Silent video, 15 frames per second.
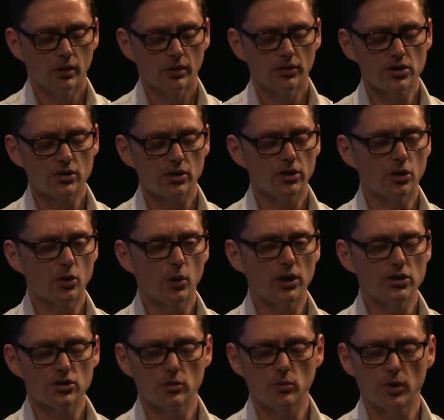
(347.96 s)
And they started to
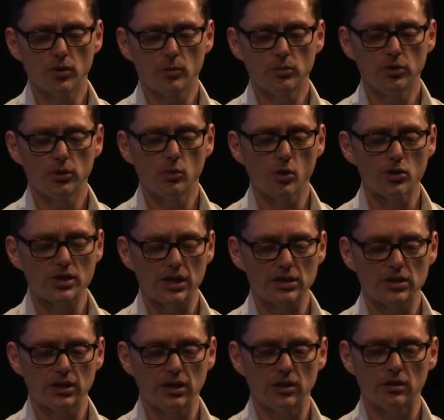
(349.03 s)
question whether beauty was
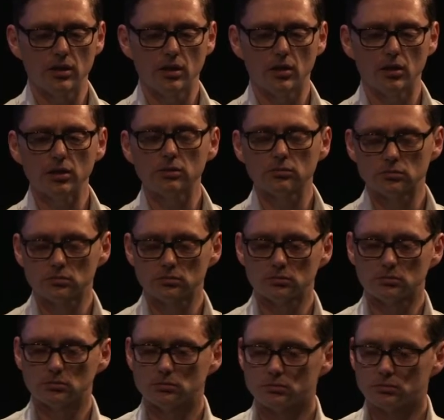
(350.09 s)
actually in the eye,
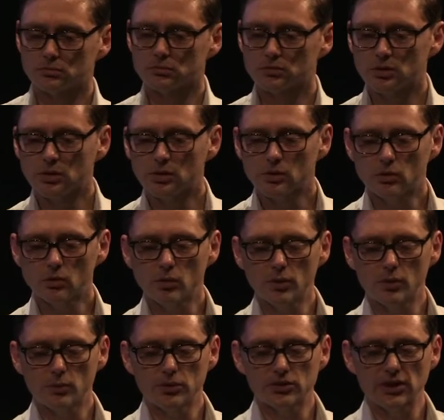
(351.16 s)
or
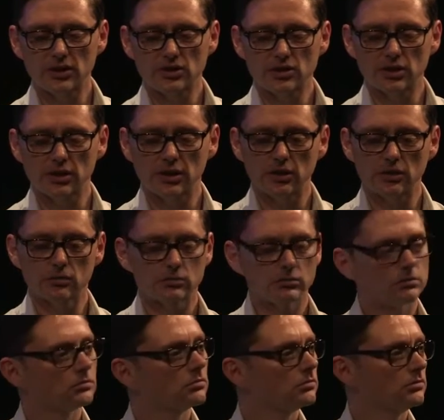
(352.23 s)
whether it was actually
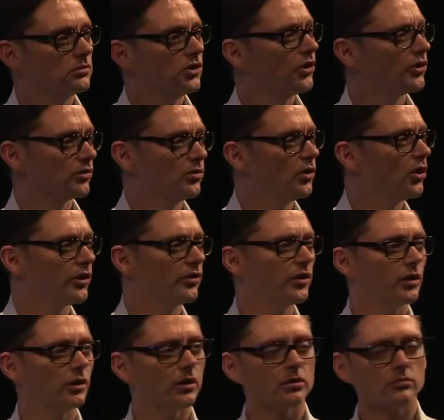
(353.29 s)
not in
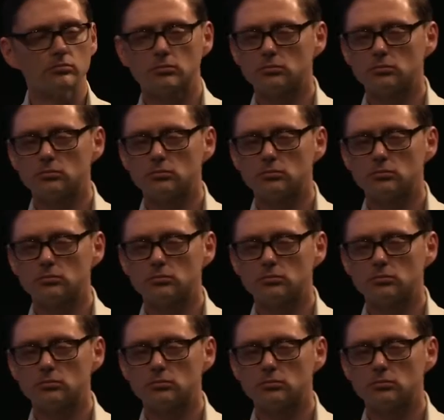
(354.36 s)
the eye.